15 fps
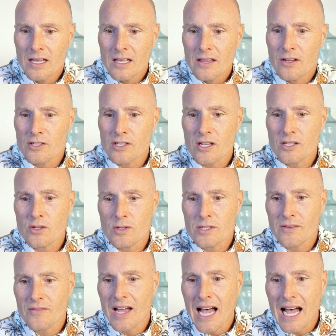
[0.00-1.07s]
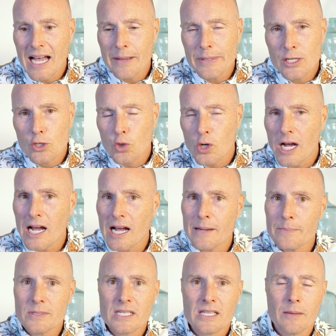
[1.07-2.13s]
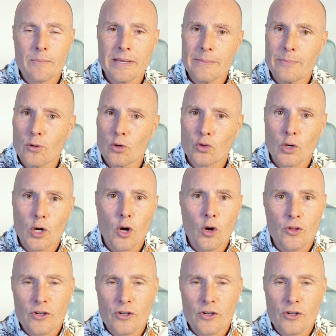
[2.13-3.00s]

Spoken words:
There's all sorts of hobby crops that people grow.